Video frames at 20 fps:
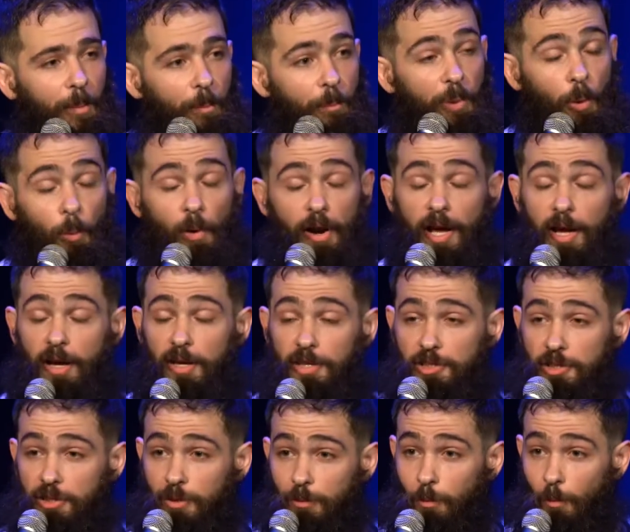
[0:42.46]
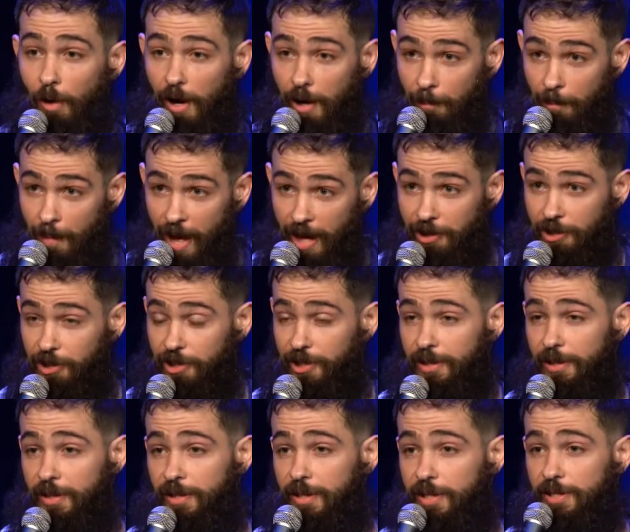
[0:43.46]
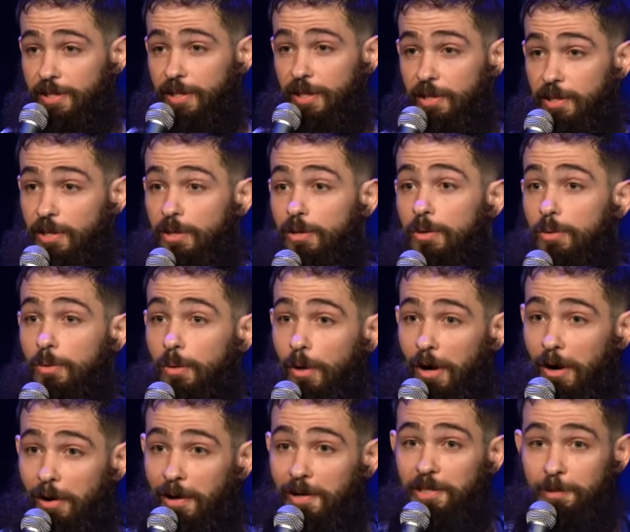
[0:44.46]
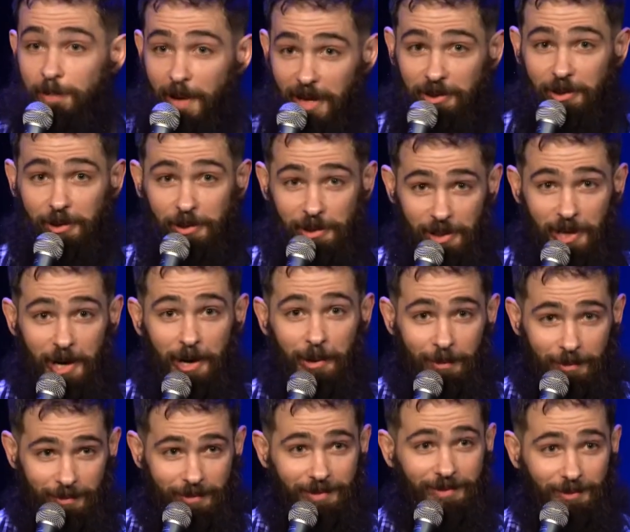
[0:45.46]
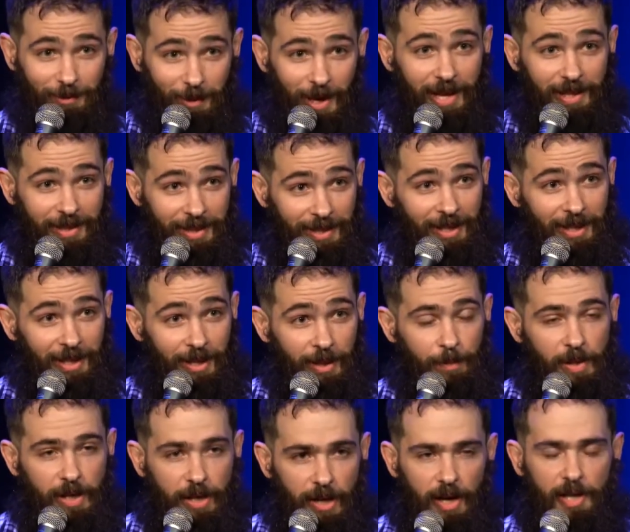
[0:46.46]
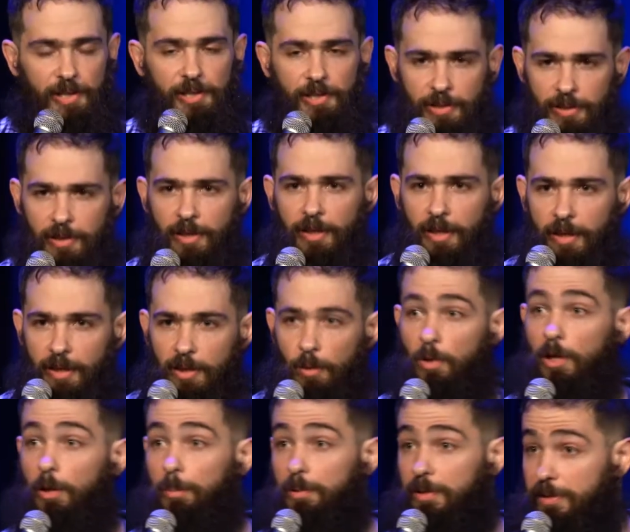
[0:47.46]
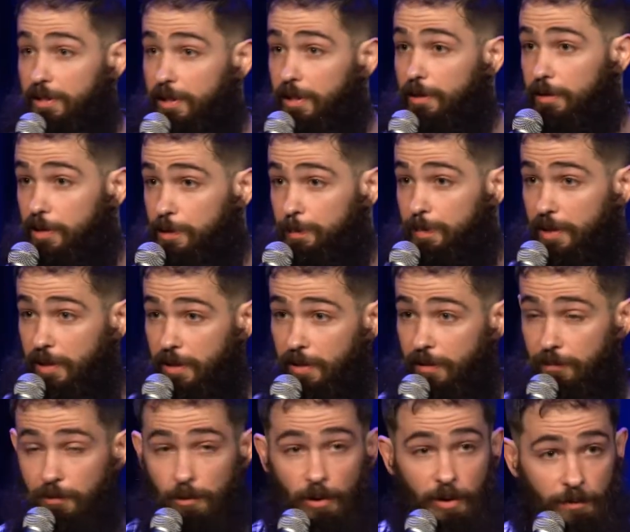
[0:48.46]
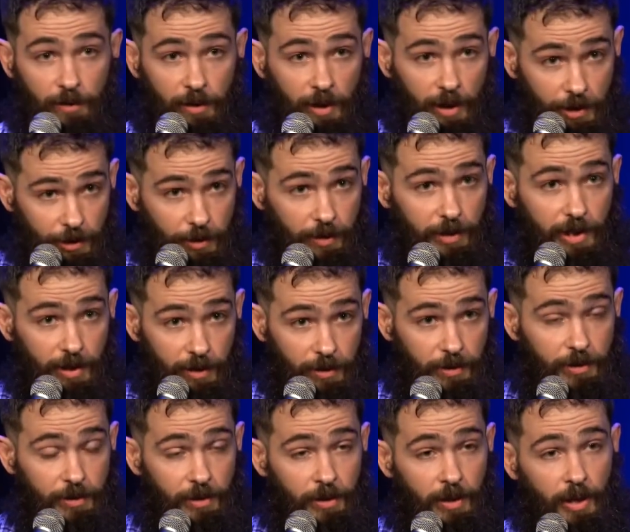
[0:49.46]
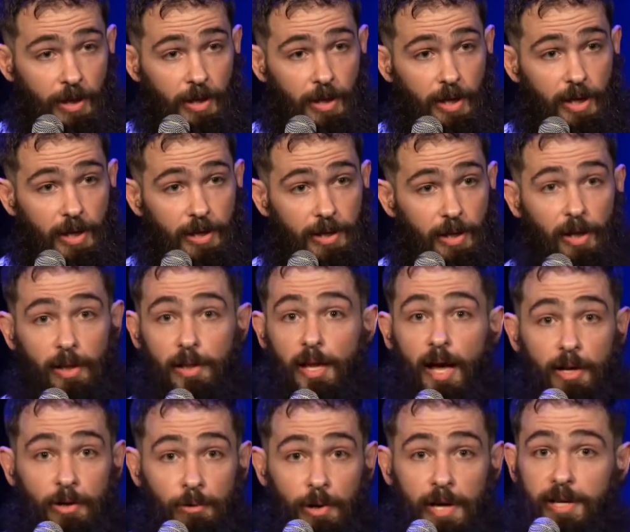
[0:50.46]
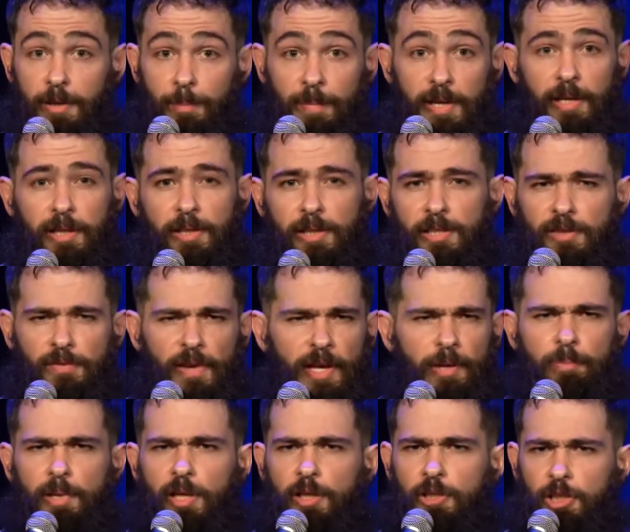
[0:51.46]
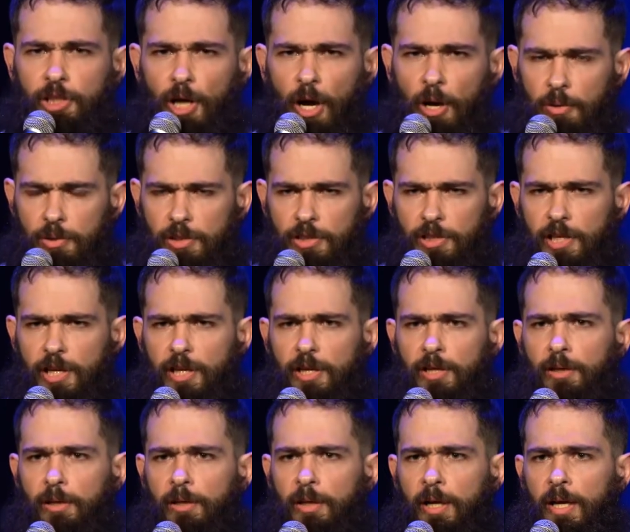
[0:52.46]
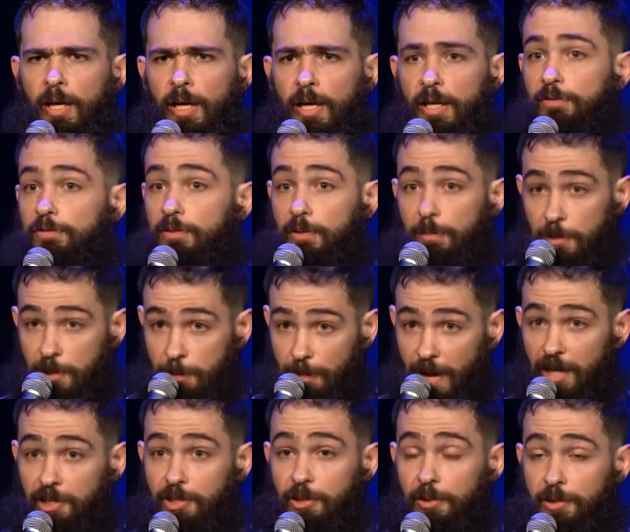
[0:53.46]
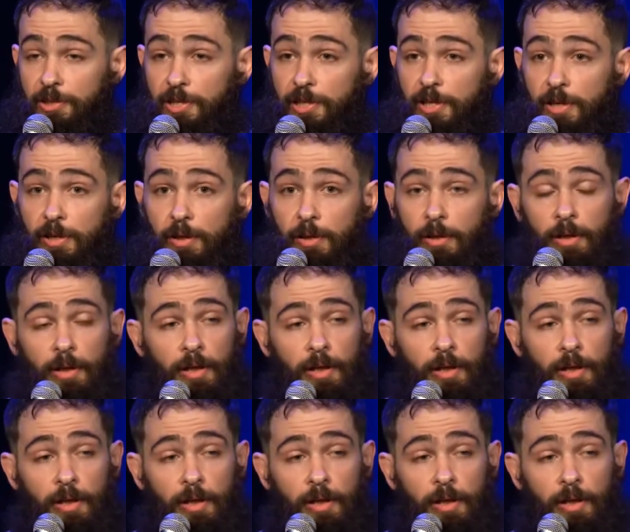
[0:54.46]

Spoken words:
But what I also want to mention is that you are at a special show, right? Because the Wilbur Theater has been here for over 100 years, and a lot of great comedians have had big shows here and have filmed specials here.